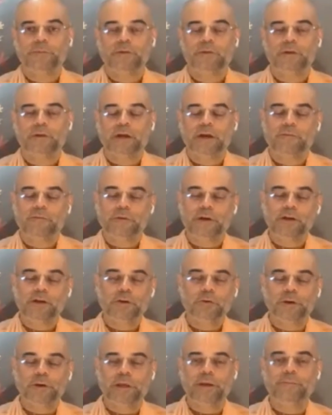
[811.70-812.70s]
and went
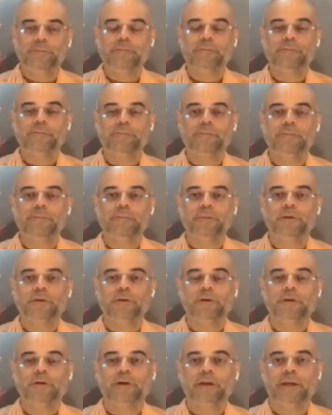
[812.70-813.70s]
to him.
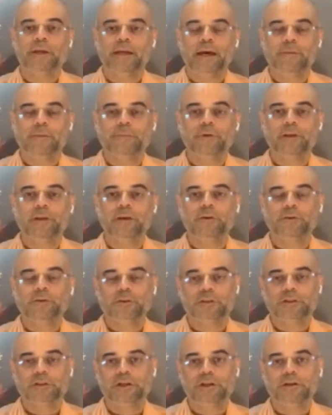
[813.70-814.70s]
He happily
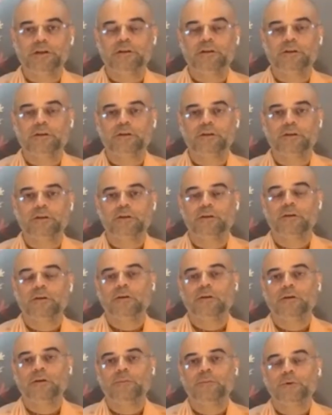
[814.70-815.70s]
hosted
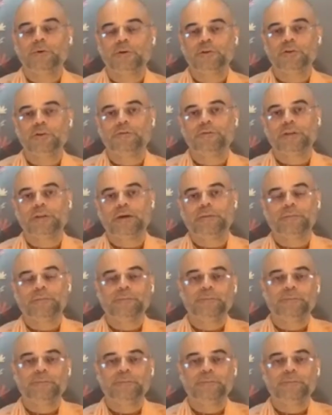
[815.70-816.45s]
both of them